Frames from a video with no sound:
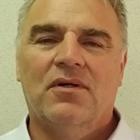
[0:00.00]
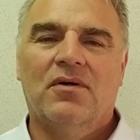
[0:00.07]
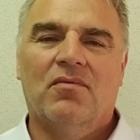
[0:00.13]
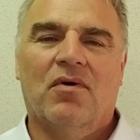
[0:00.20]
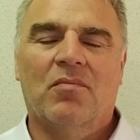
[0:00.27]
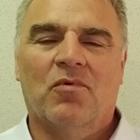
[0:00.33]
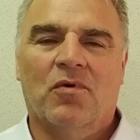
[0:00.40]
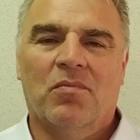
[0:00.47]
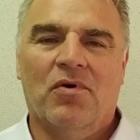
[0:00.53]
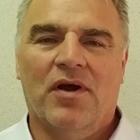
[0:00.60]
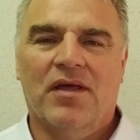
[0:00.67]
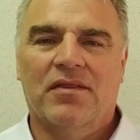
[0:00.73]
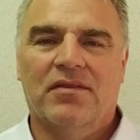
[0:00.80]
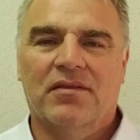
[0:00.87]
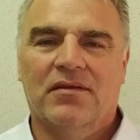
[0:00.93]
1 more
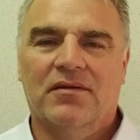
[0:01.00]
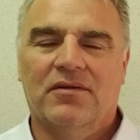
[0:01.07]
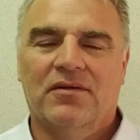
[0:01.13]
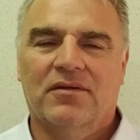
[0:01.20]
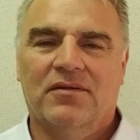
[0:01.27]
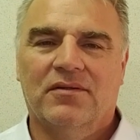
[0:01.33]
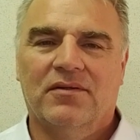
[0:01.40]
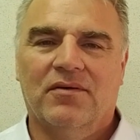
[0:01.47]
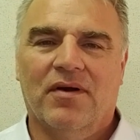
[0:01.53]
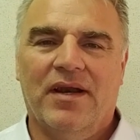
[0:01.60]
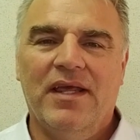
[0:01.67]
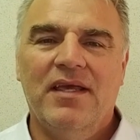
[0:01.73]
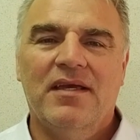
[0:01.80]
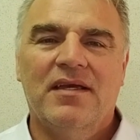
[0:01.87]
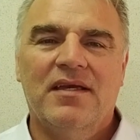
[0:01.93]
breath. Ready?